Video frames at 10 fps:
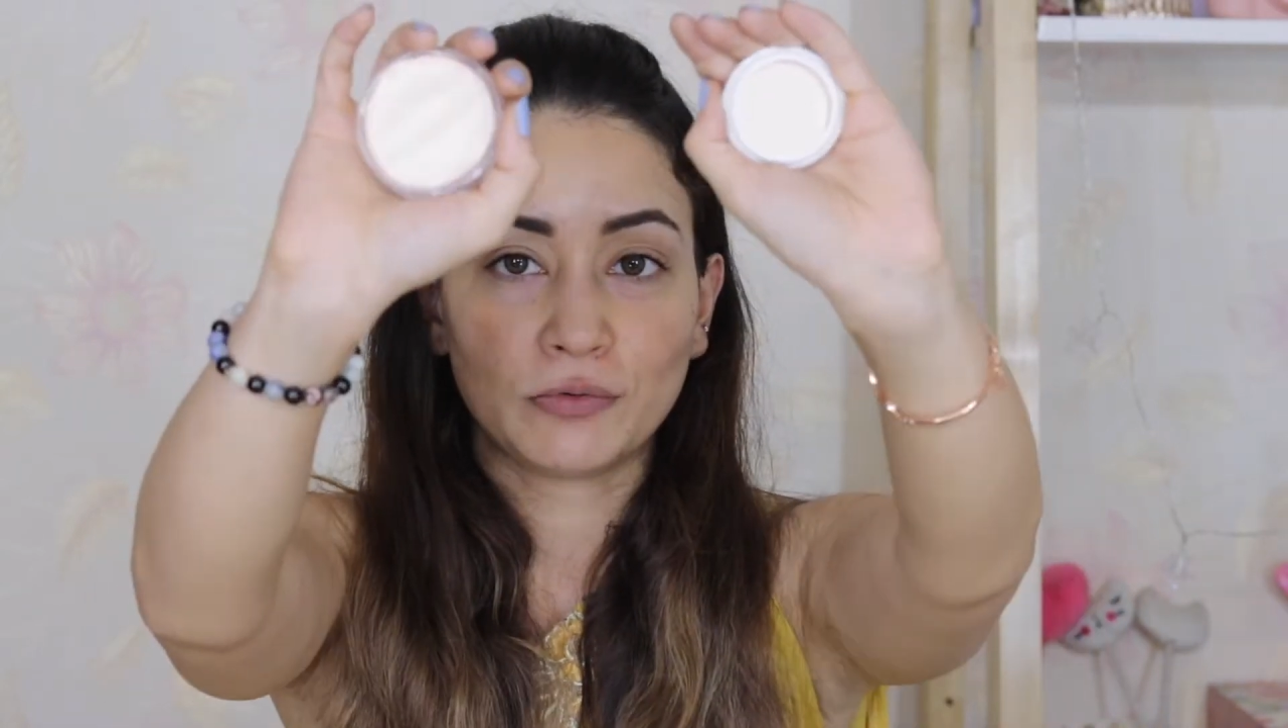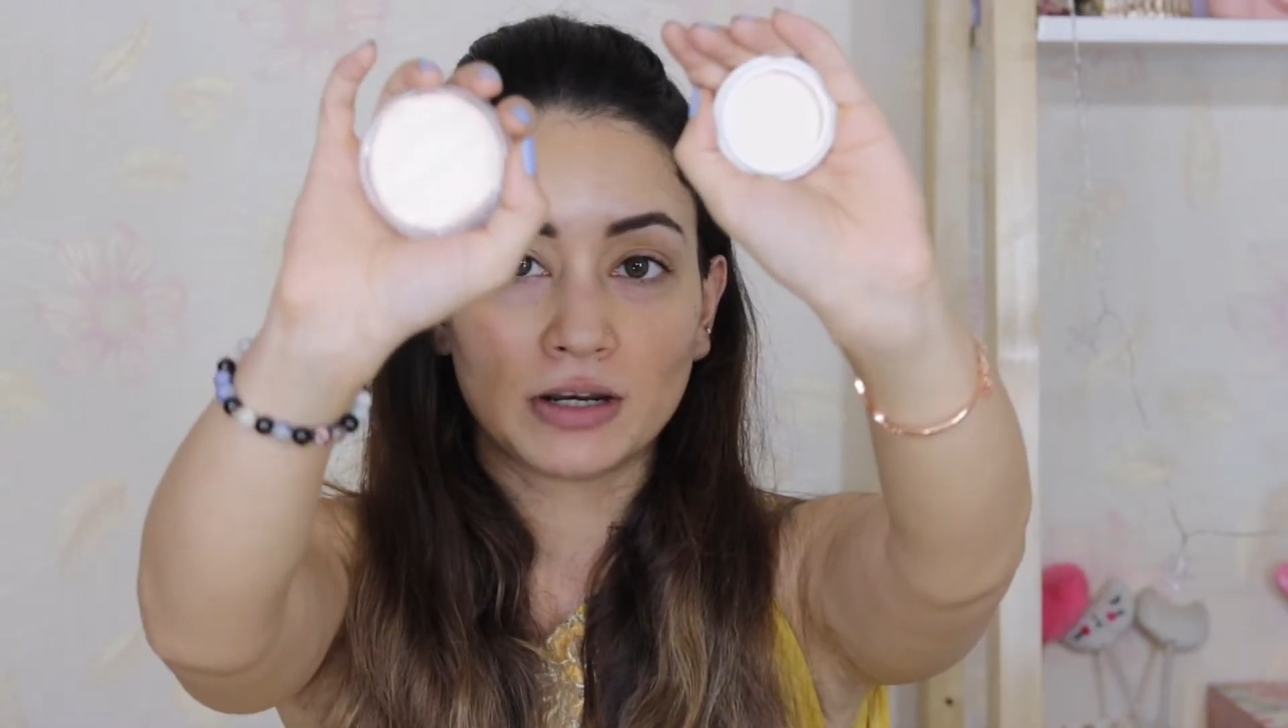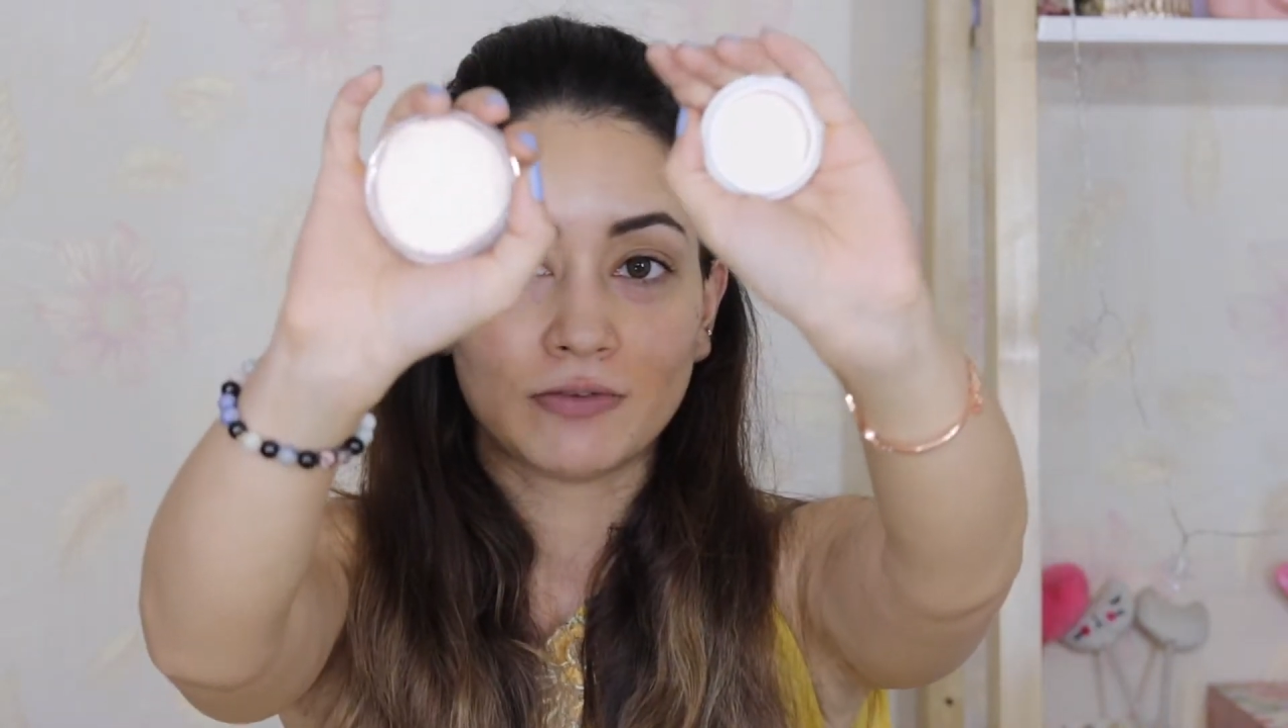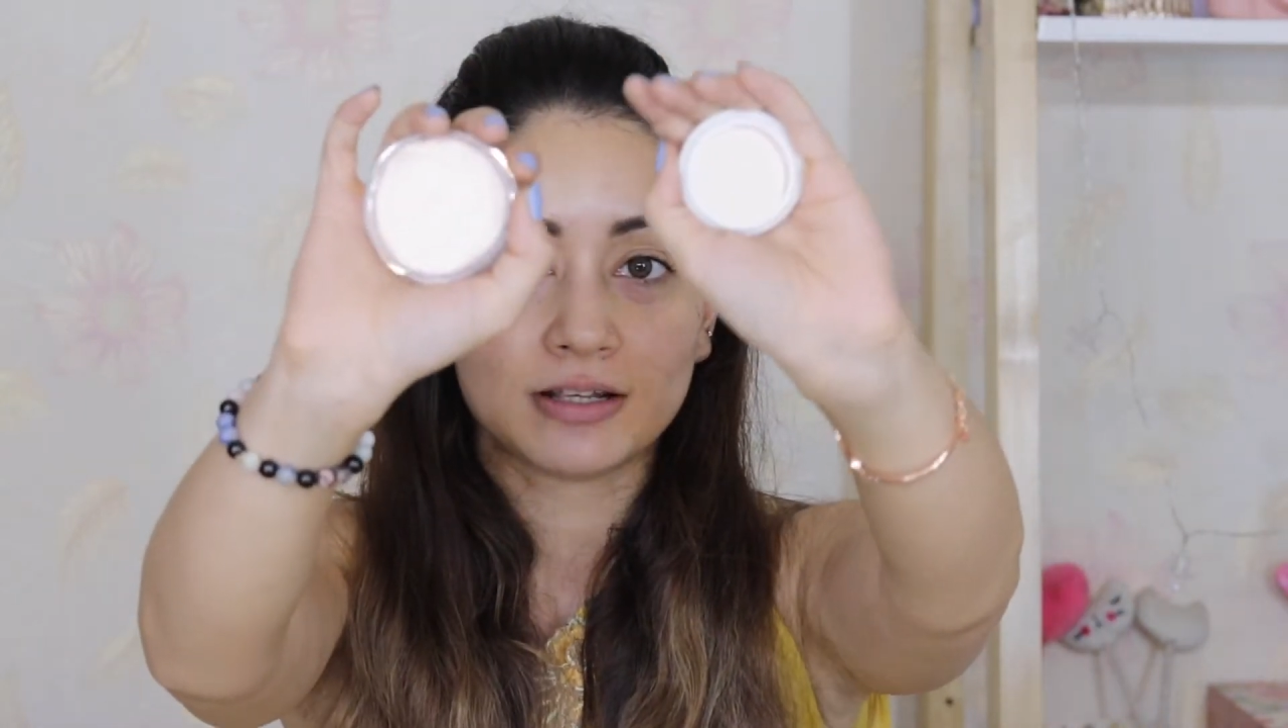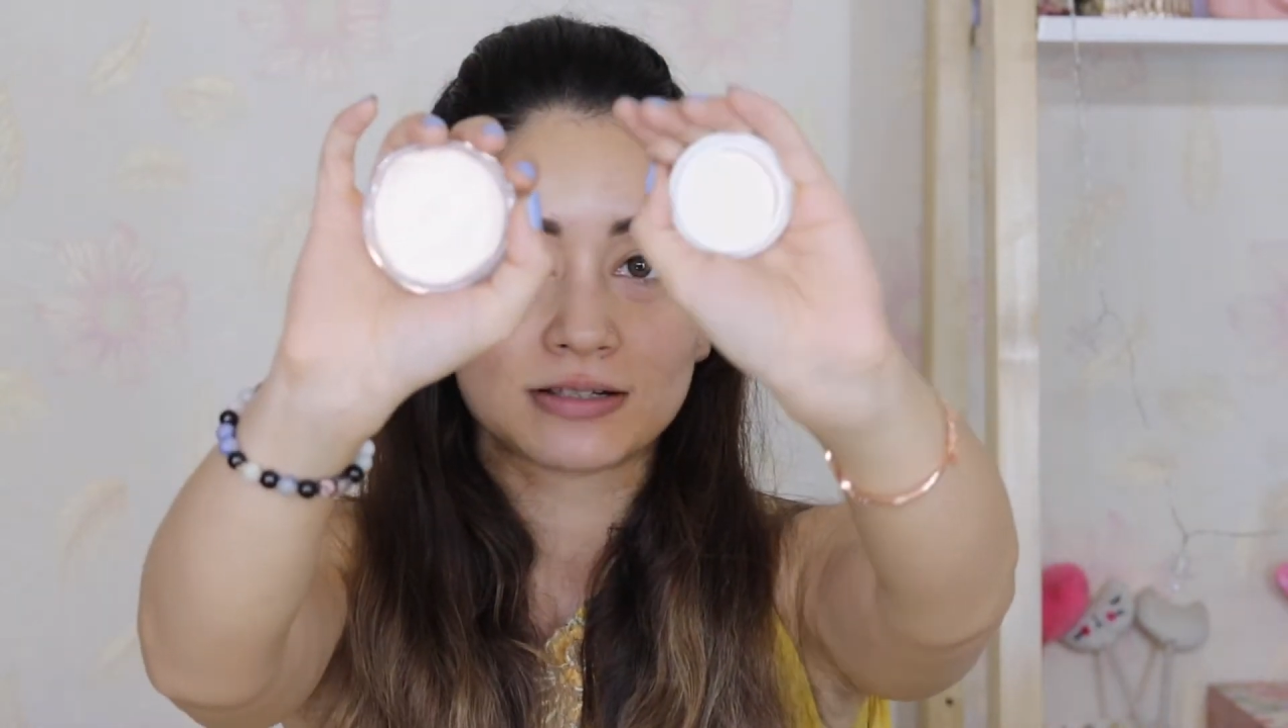
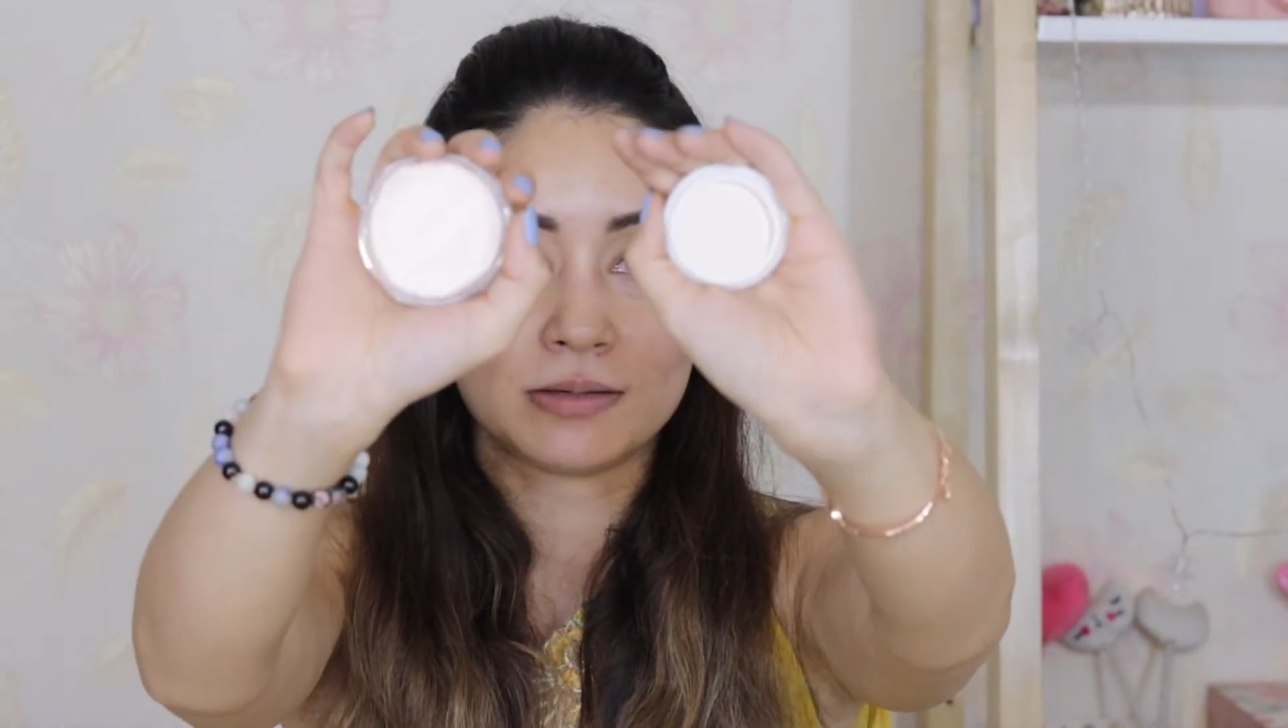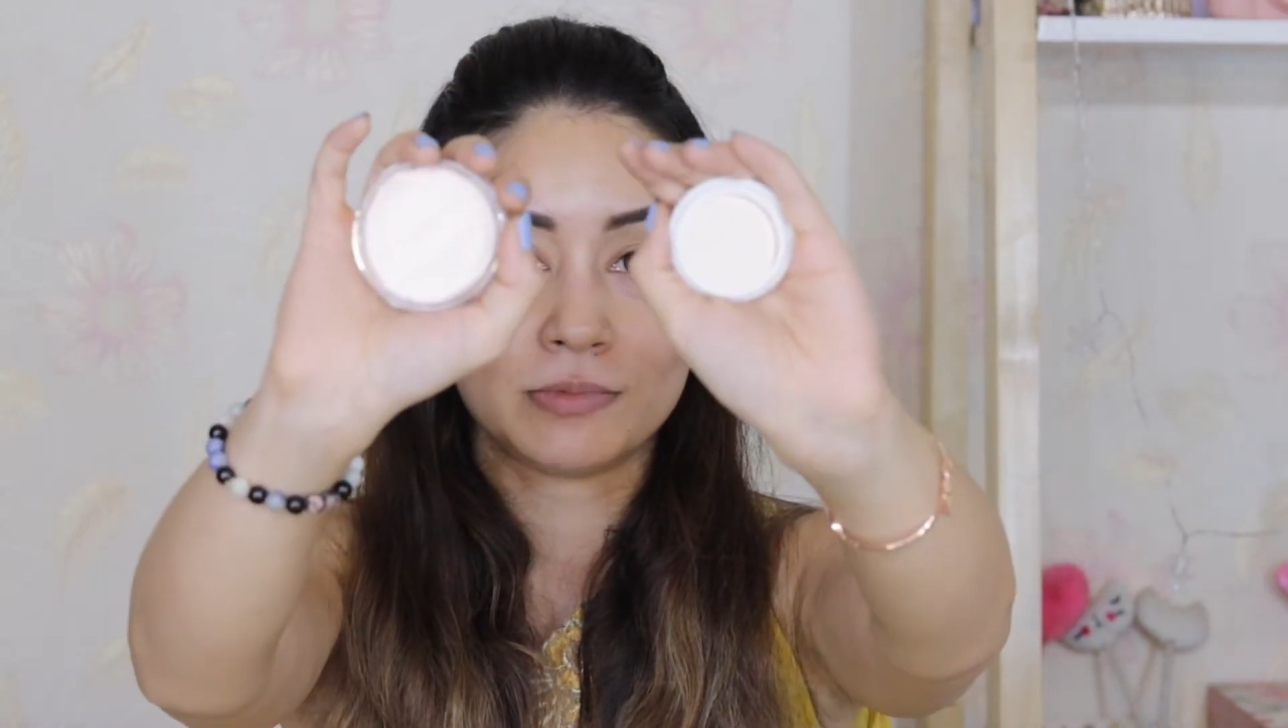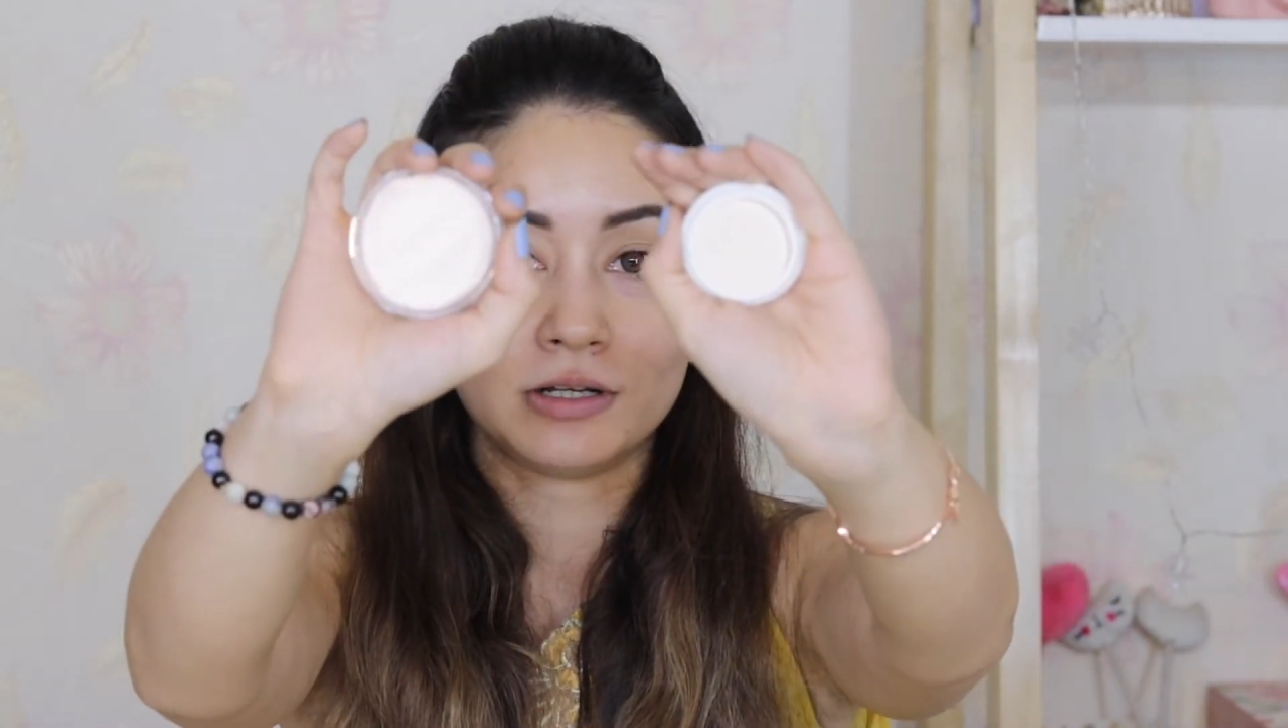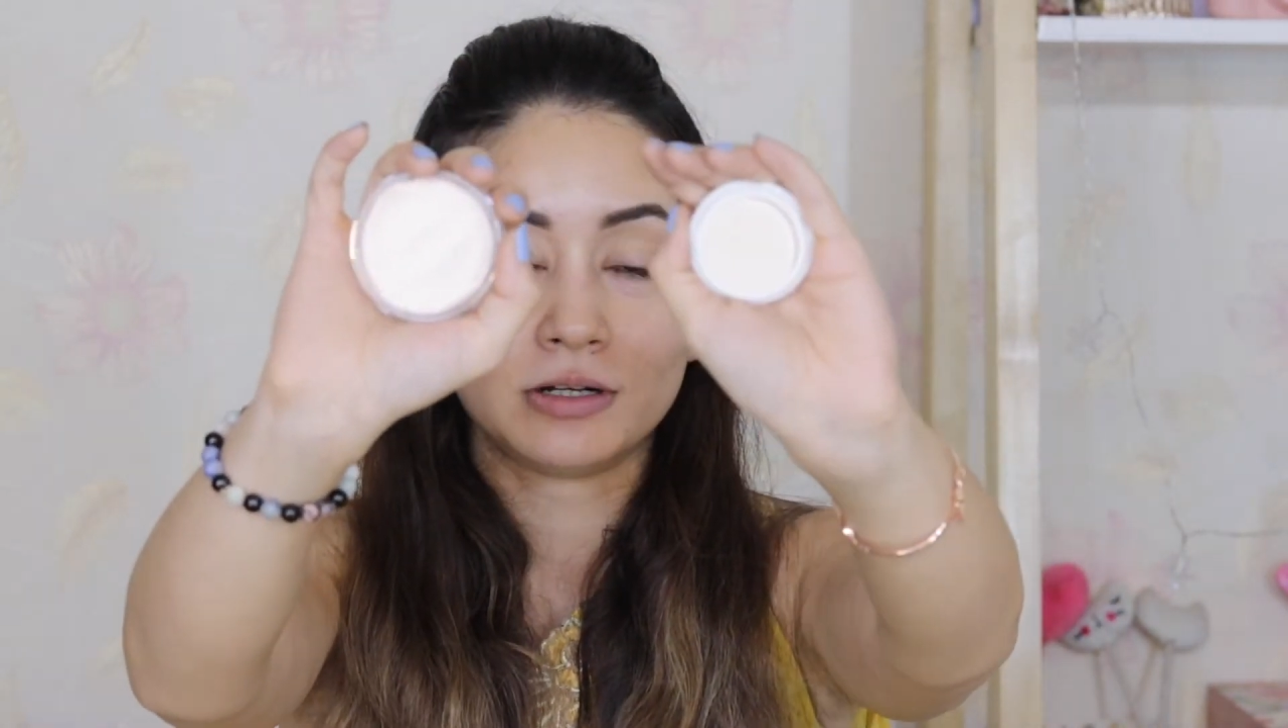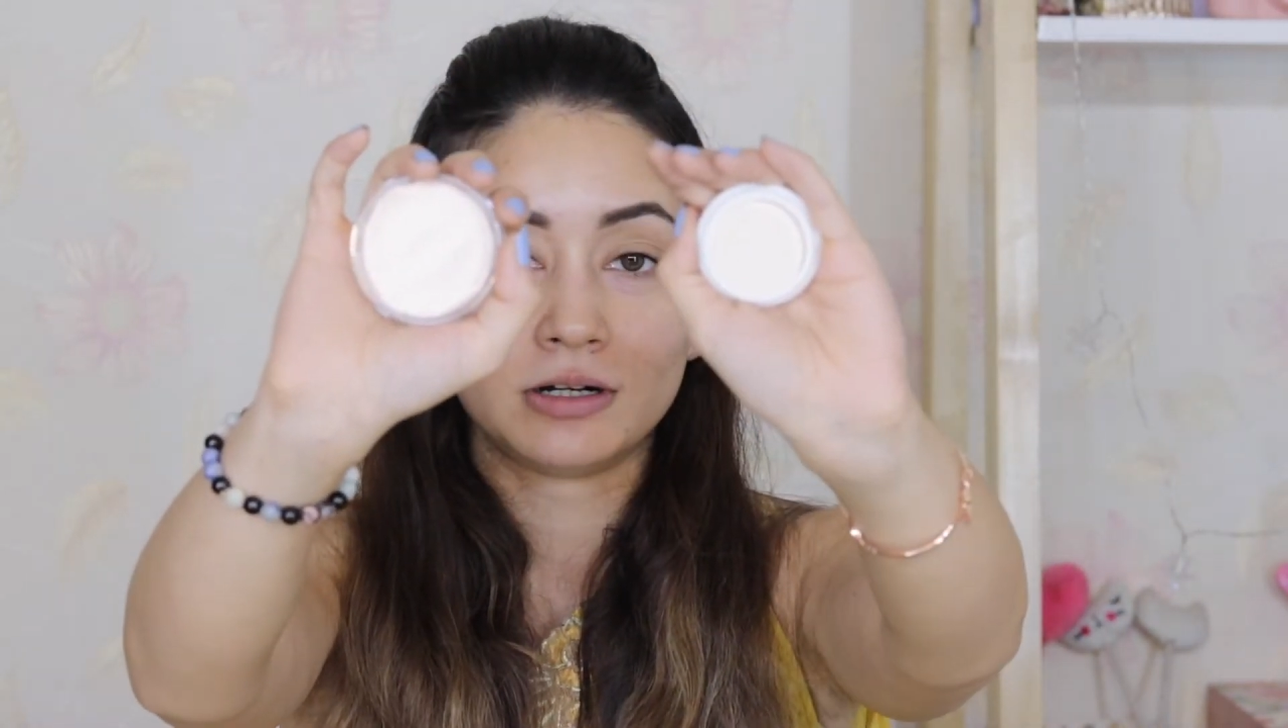very
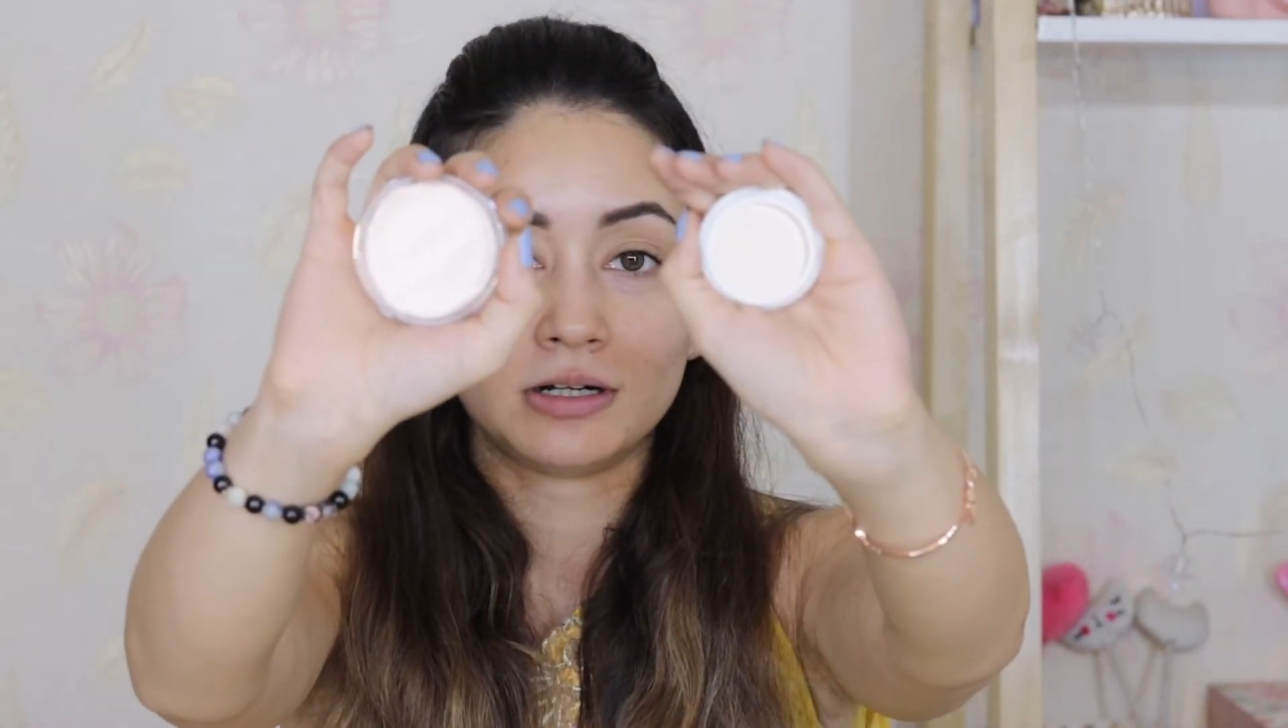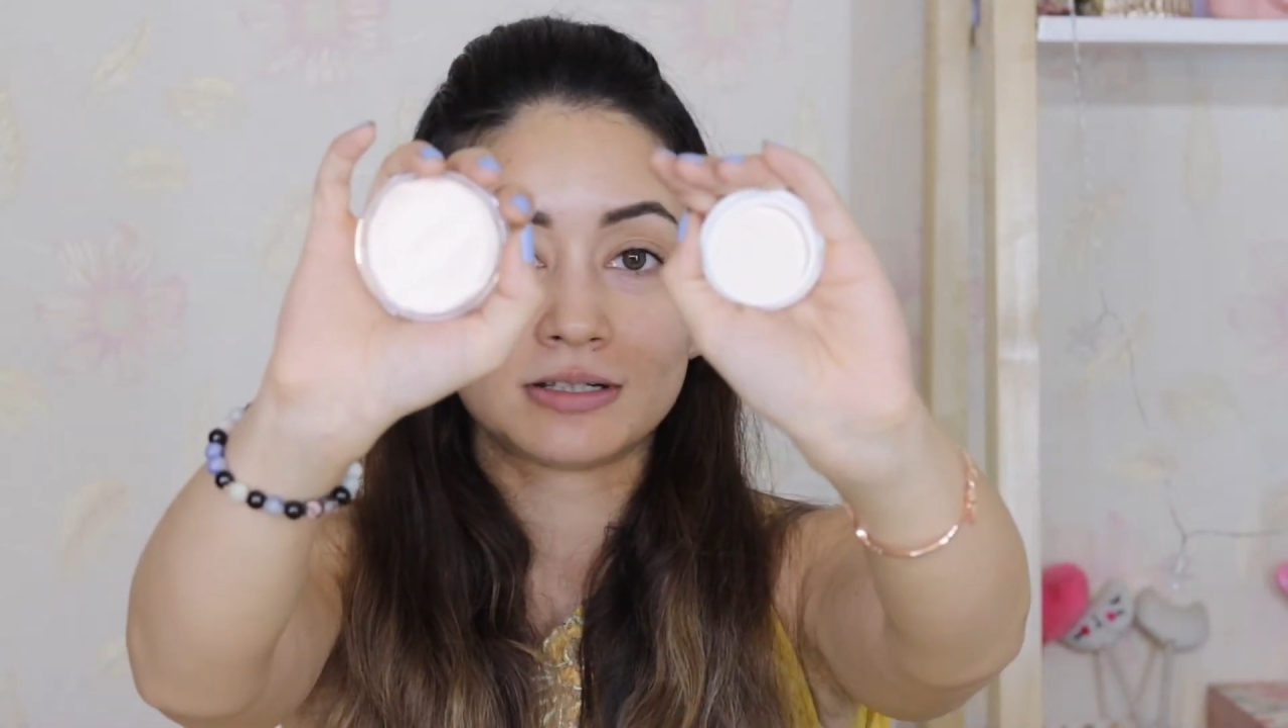similar,